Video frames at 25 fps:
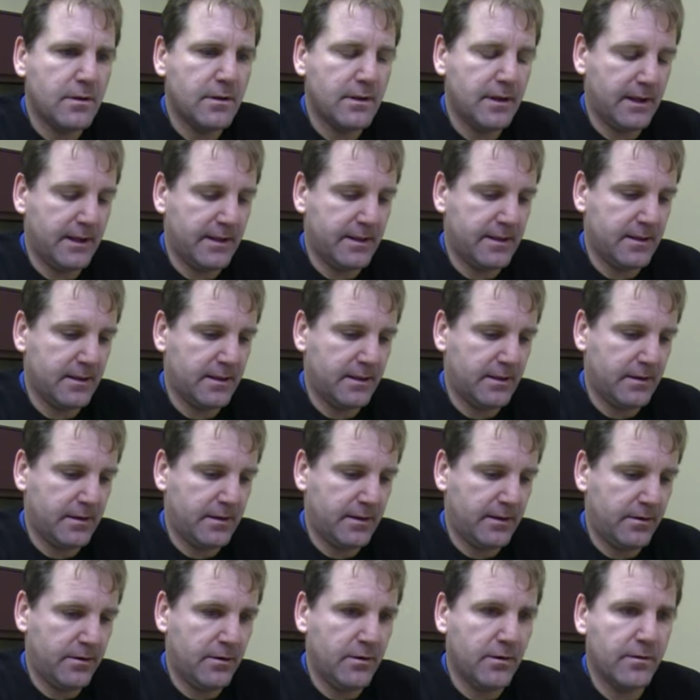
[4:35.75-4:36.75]
I
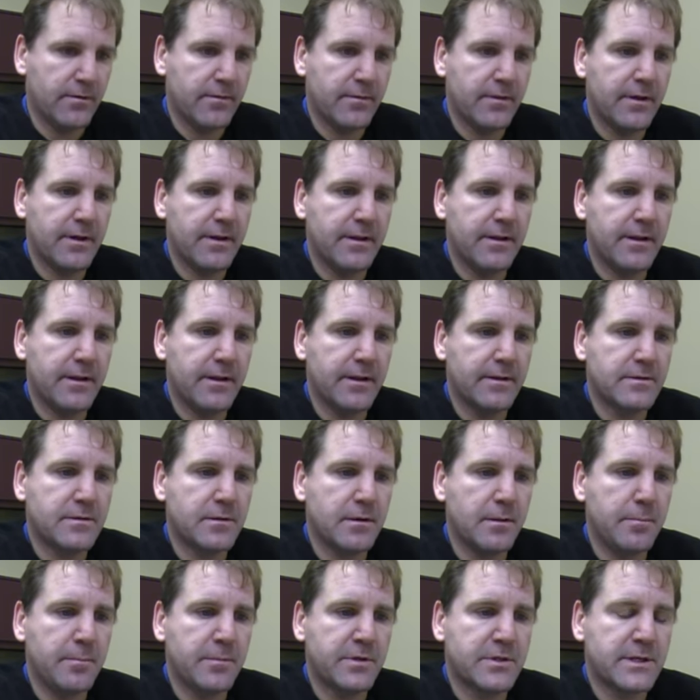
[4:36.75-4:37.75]
don't know. It
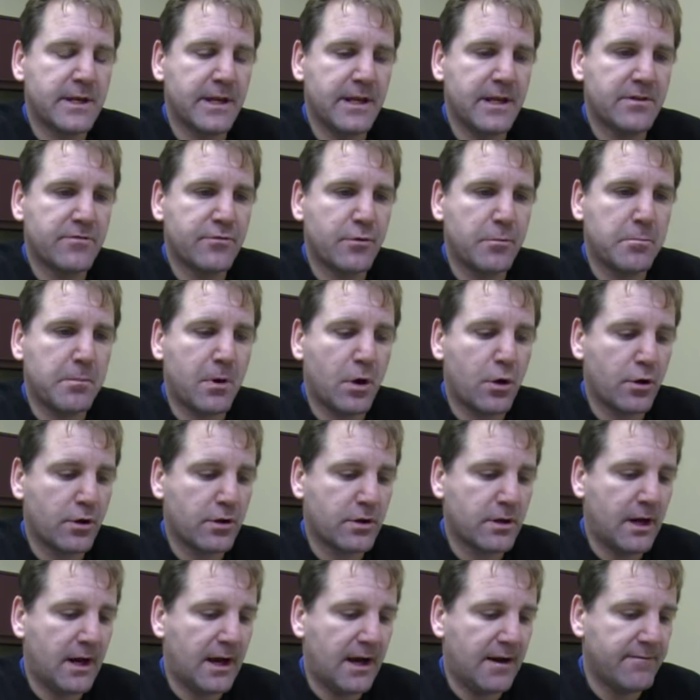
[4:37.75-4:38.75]
stands for
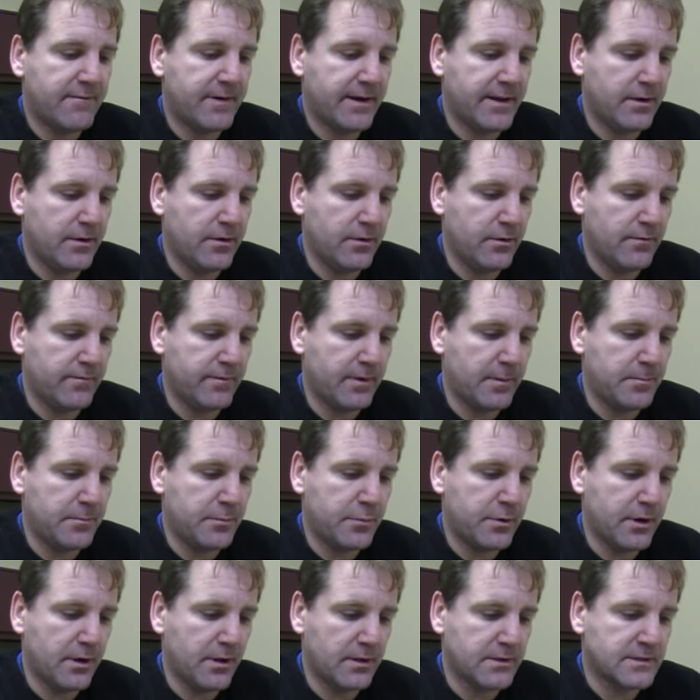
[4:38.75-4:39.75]
marked off. I don't know if I'm
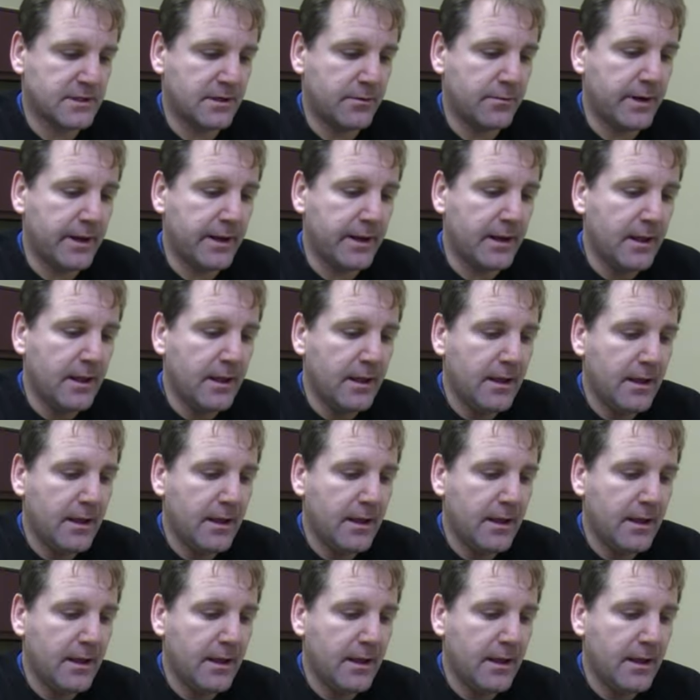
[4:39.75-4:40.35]
pronouncing that right.